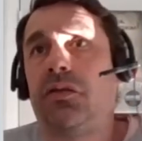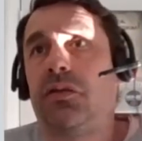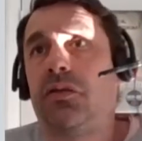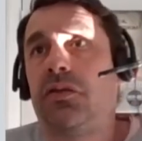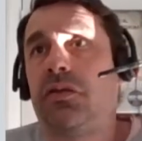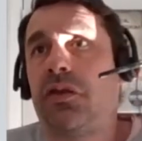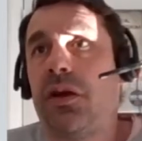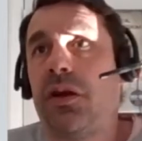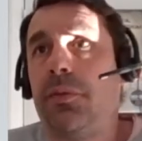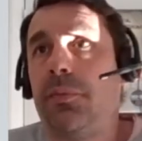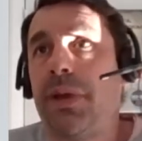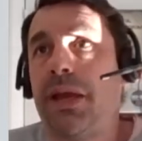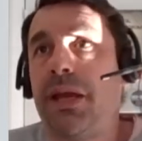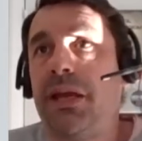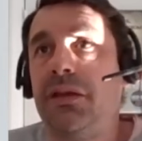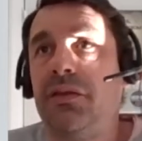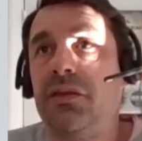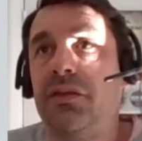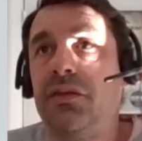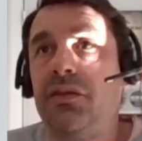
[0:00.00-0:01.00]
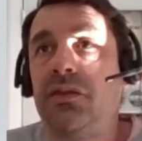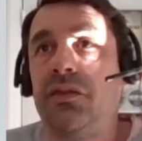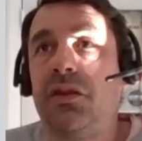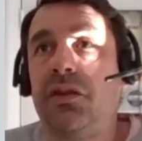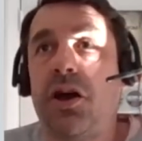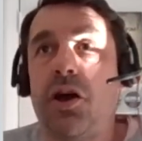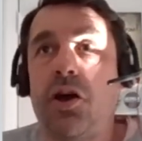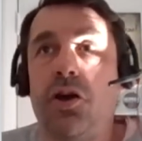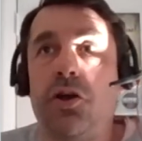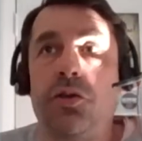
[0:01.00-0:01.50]
some heatings in
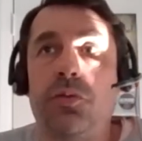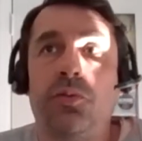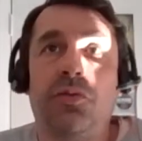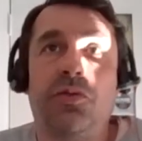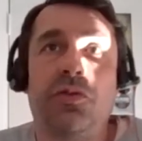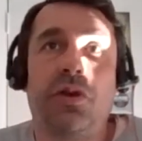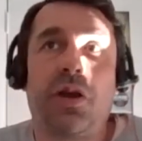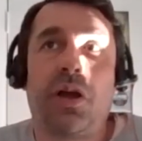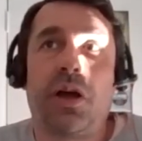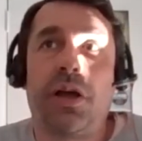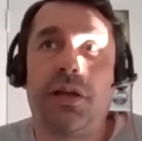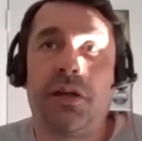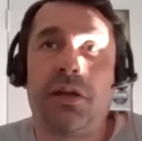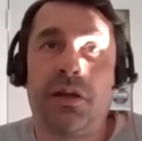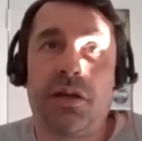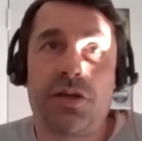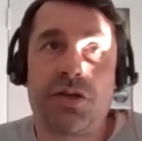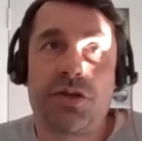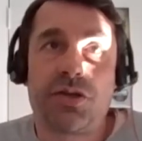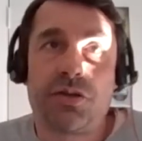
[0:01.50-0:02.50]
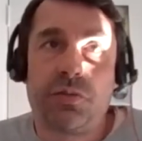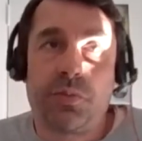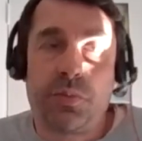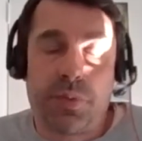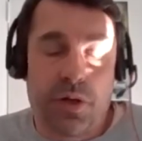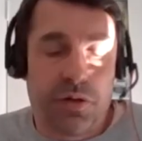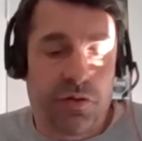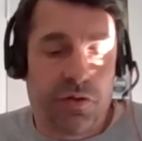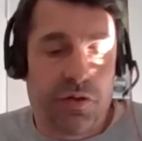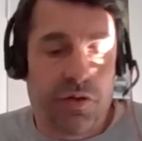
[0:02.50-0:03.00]
homes and light industrial
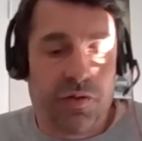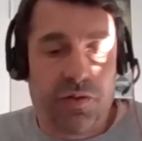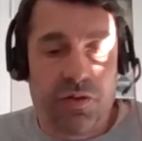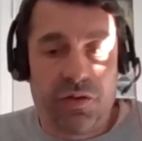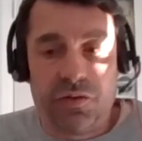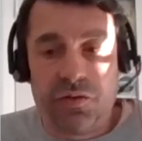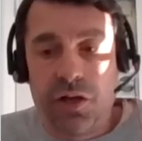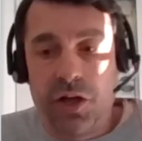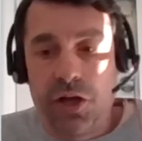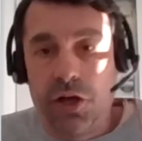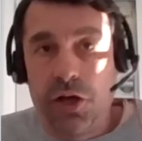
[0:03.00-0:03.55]
processes